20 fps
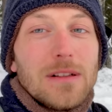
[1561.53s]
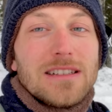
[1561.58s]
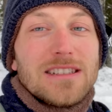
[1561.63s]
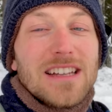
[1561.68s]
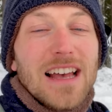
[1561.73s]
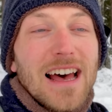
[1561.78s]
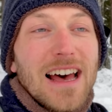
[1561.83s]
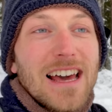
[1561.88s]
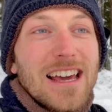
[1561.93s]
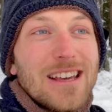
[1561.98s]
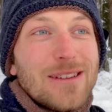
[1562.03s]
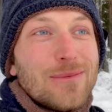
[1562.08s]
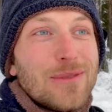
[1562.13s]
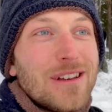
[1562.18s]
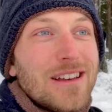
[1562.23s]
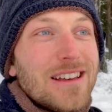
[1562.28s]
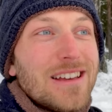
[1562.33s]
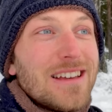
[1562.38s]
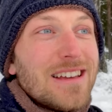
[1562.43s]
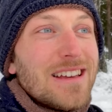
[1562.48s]
time
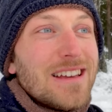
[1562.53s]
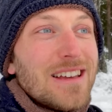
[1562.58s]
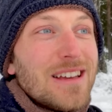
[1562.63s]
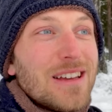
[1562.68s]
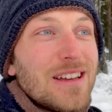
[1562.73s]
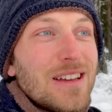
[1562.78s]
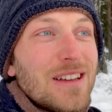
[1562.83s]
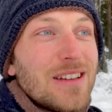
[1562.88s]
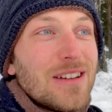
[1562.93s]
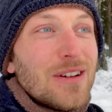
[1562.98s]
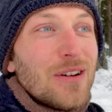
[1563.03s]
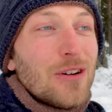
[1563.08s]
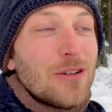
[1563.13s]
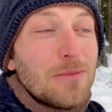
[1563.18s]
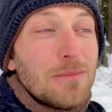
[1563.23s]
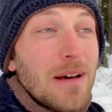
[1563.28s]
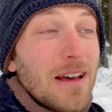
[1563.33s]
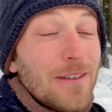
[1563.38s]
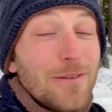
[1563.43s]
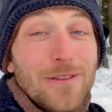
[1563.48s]
on
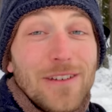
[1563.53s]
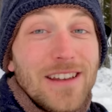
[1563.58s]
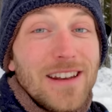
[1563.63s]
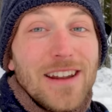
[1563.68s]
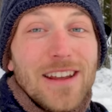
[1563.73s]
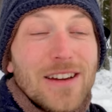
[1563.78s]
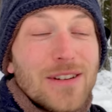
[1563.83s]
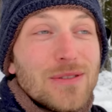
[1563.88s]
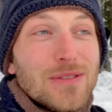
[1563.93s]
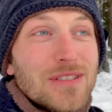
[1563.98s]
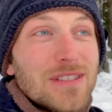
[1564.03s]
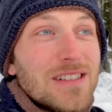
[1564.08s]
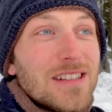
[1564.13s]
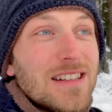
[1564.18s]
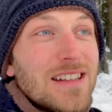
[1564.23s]
my videos,